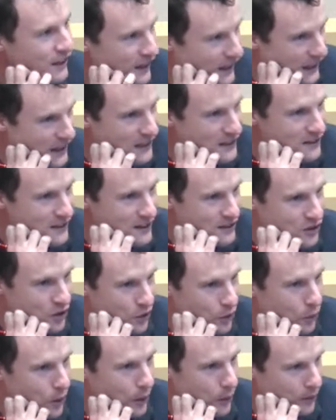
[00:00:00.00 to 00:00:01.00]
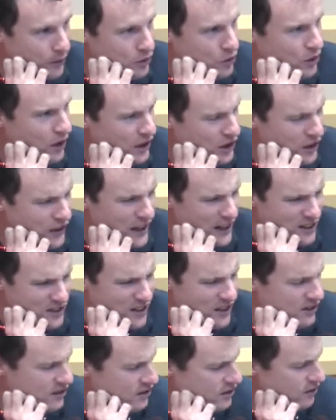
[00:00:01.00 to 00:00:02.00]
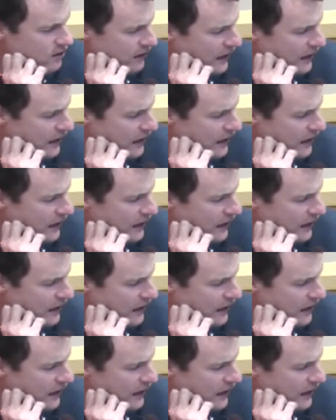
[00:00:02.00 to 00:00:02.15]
leading to this or the way we've structured that? Because